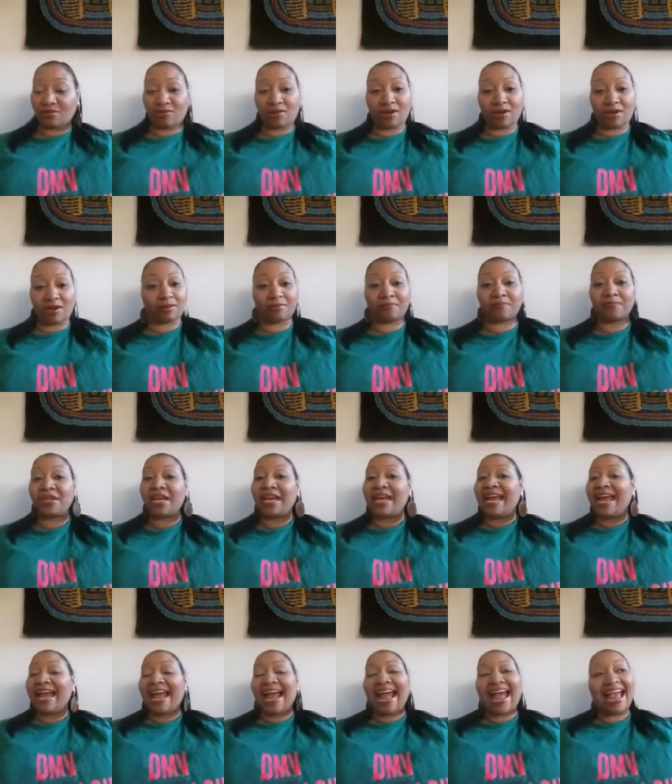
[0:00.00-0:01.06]
than welcome.
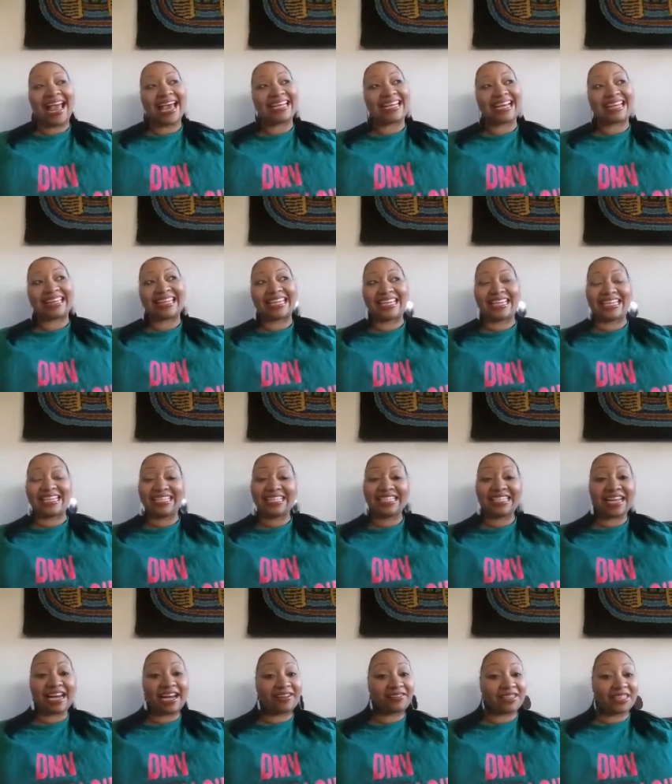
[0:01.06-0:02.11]
And at the
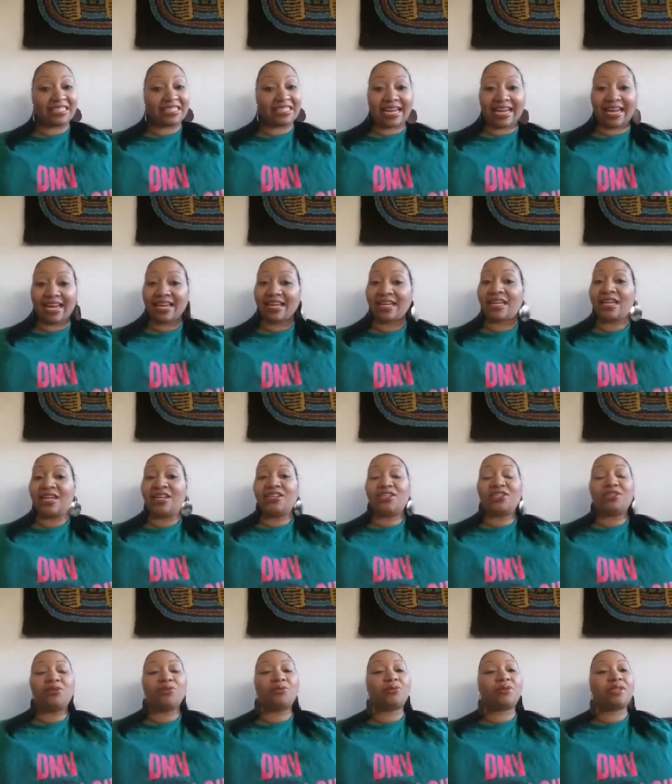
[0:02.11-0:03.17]
end of the day,
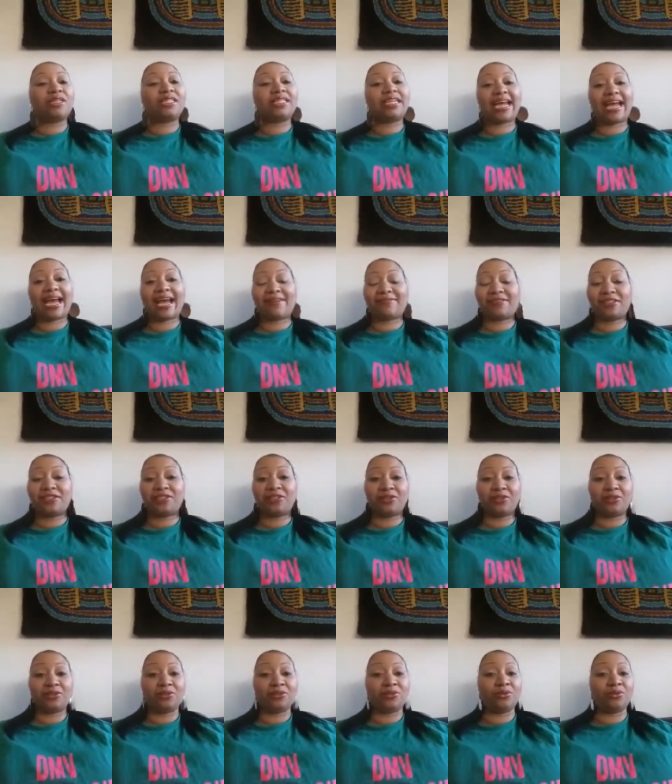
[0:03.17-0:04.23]
you really have
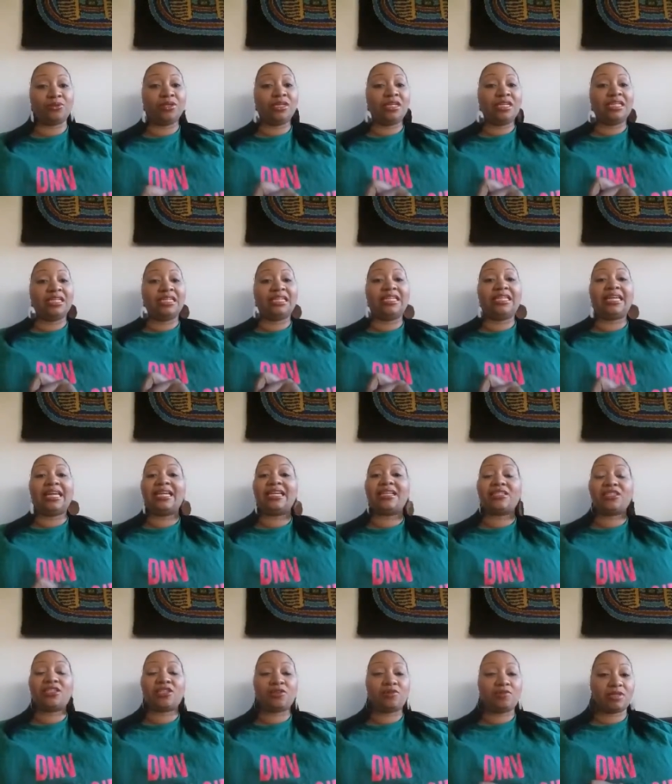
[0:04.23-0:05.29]
to get
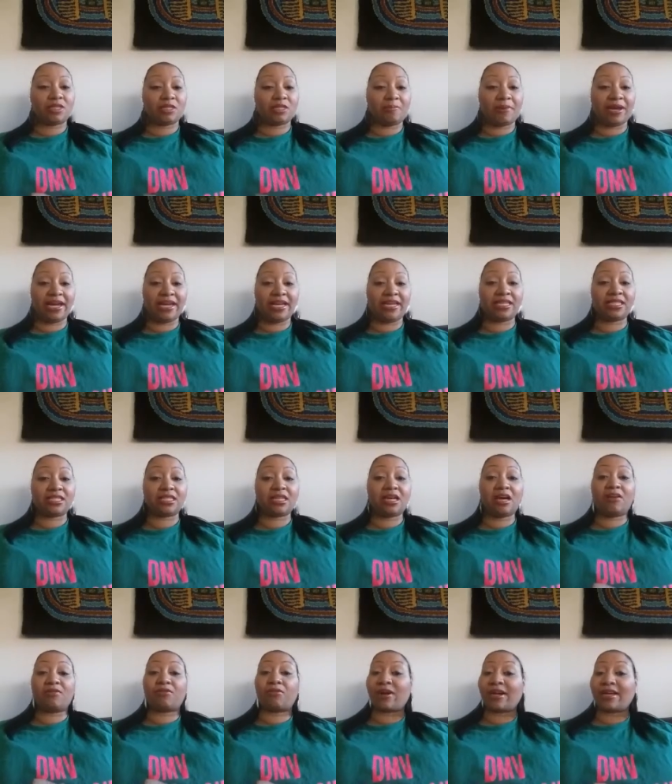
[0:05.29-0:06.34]
into a space
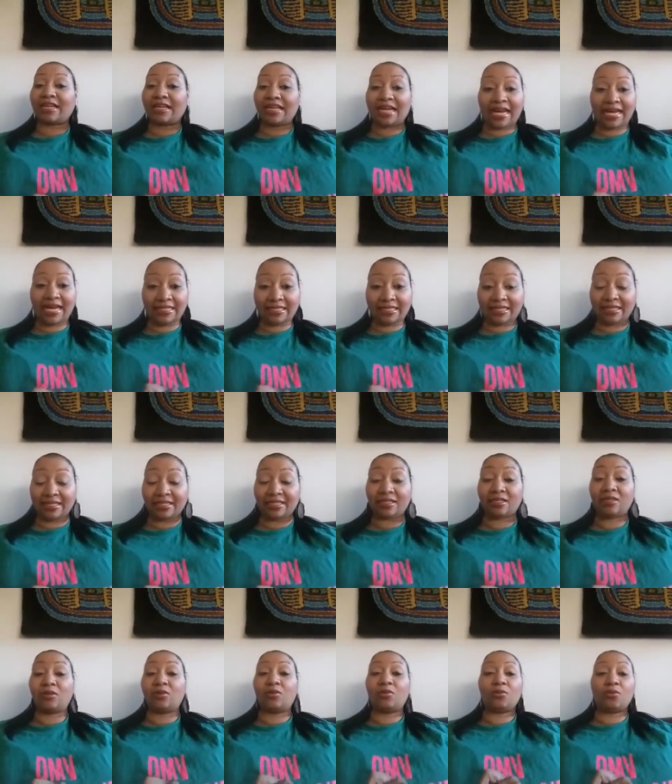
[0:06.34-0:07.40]
of
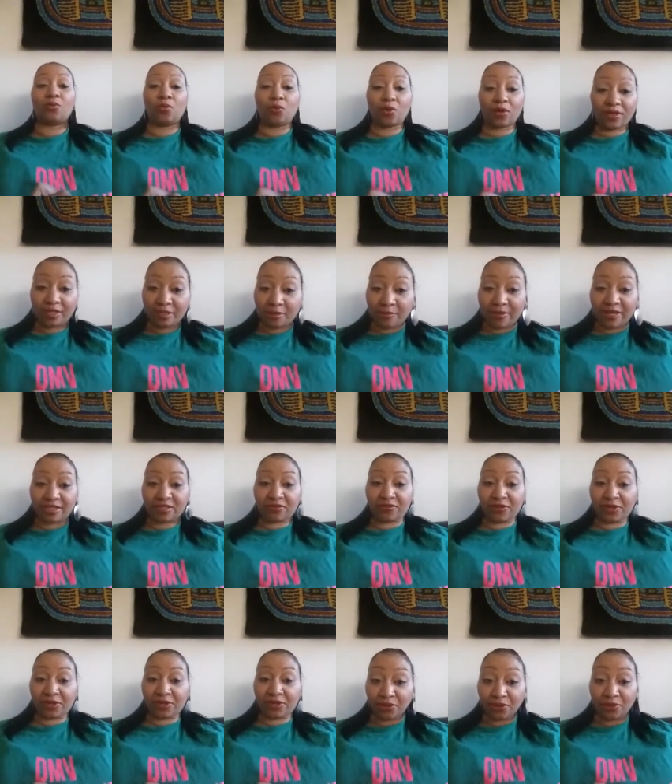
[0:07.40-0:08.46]
recognizing what is
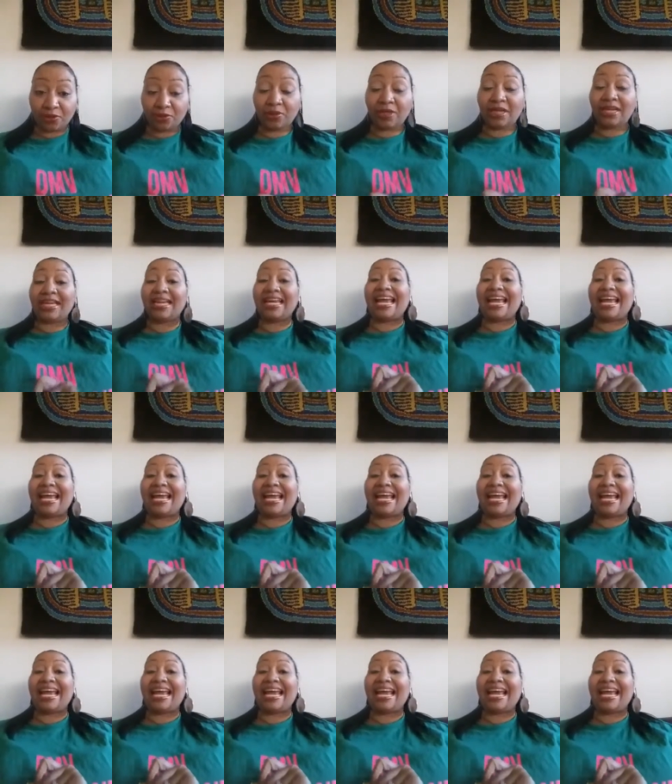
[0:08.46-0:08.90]
best for you